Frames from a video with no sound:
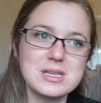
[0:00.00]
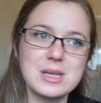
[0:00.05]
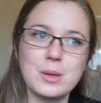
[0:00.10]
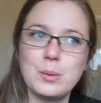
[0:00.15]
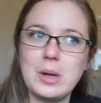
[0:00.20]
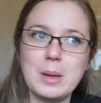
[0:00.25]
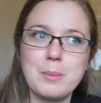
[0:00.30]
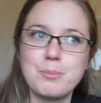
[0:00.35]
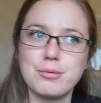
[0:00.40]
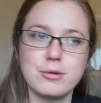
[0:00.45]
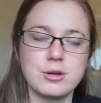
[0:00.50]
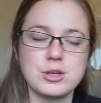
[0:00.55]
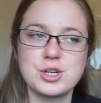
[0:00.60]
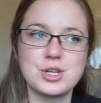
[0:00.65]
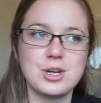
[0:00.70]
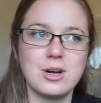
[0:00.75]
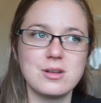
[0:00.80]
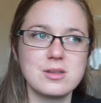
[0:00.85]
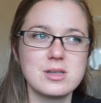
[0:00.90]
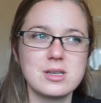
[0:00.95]
They were like brushed
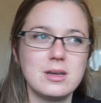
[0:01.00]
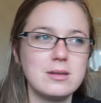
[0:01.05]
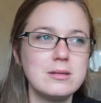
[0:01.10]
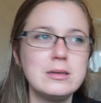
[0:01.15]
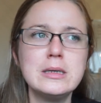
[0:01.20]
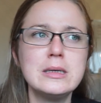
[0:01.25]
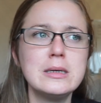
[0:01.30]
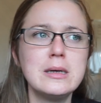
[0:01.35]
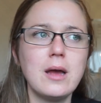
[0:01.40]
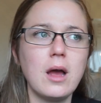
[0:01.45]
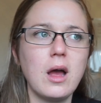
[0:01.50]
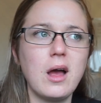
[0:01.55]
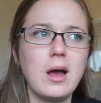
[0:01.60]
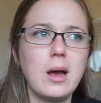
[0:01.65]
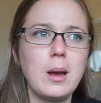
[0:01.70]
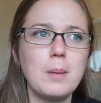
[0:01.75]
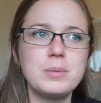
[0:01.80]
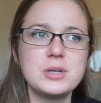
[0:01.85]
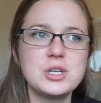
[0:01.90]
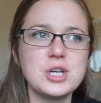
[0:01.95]
cotton
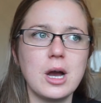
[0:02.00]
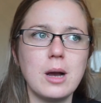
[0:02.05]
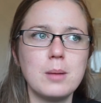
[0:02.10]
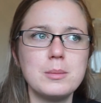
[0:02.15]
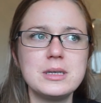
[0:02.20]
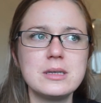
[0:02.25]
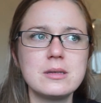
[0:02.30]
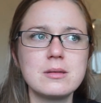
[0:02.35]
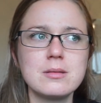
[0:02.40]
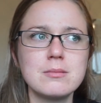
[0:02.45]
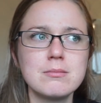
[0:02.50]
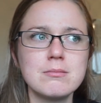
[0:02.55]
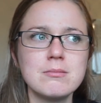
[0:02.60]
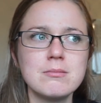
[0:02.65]
pajamas.